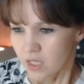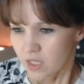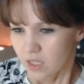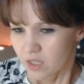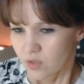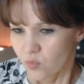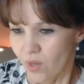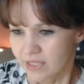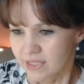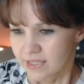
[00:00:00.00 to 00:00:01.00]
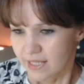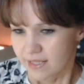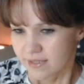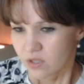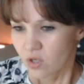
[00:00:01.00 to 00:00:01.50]
White
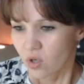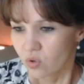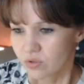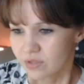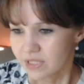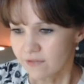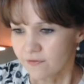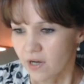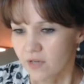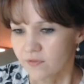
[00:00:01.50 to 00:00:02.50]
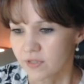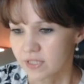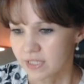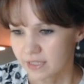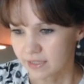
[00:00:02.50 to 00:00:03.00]
takes on d5,
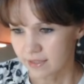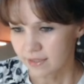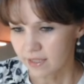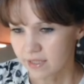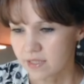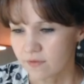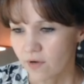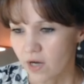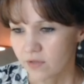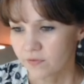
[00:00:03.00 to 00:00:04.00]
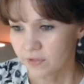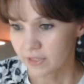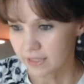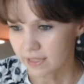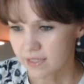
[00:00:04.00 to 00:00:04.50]
e takes d5, e
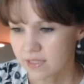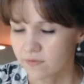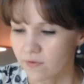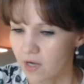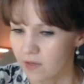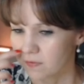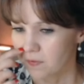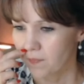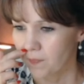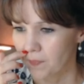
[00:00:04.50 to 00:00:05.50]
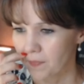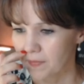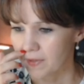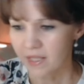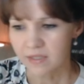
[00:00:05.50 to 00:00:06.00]
takes d5,
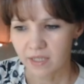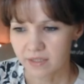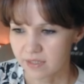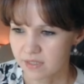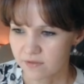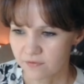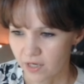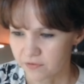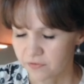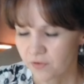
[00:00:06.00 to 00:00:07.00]
and knight takes d5.